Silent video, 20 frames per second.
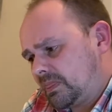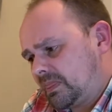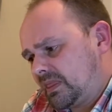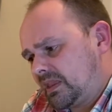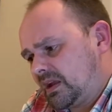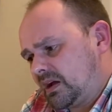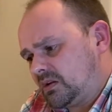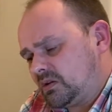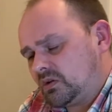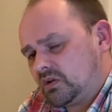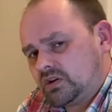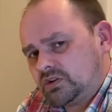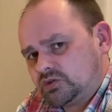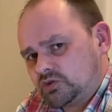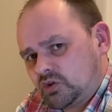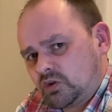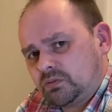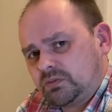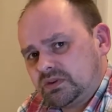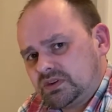a lot of
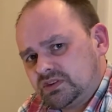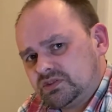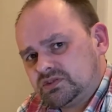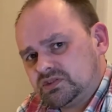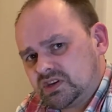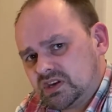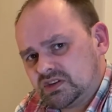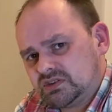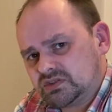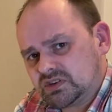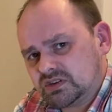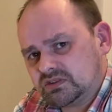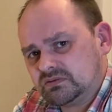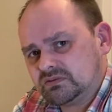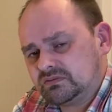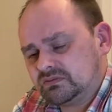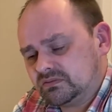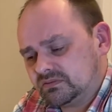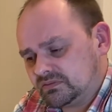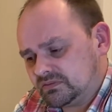chopping and changing.
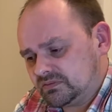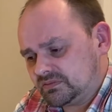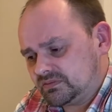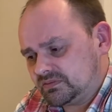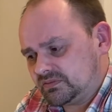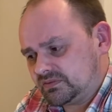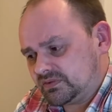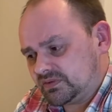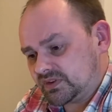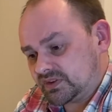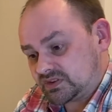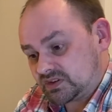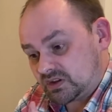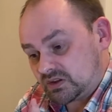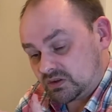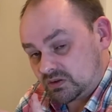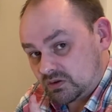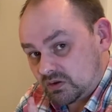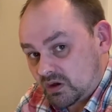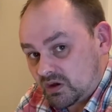There's a
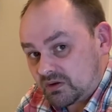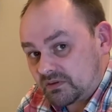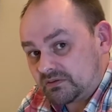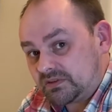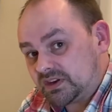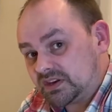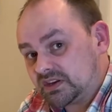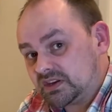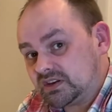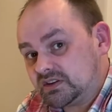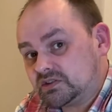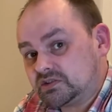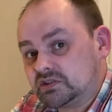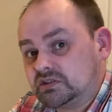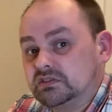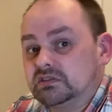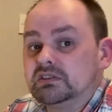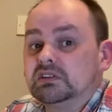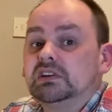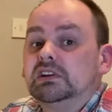lot of
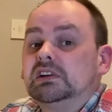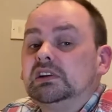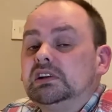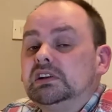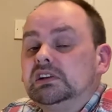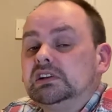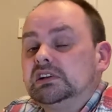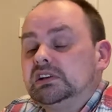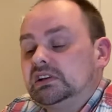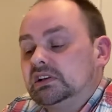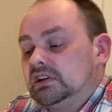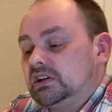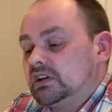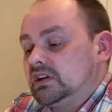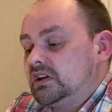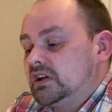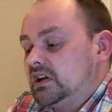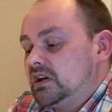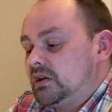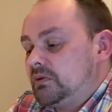variation,
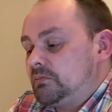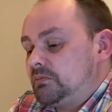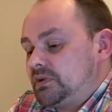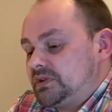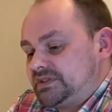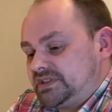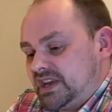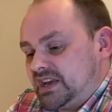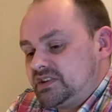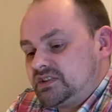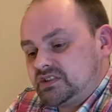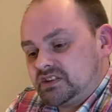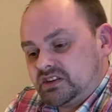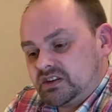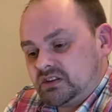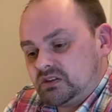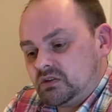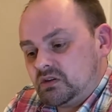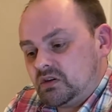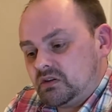potentially
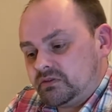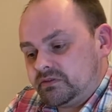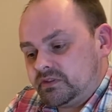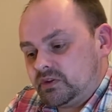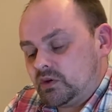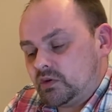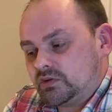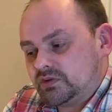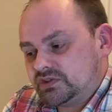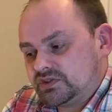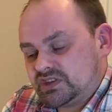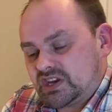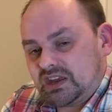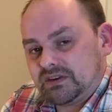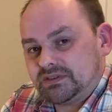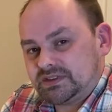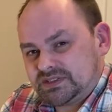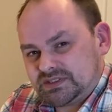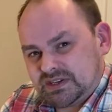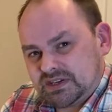a lot of
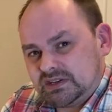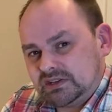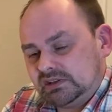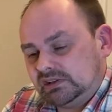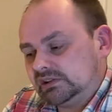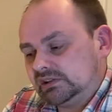longevity,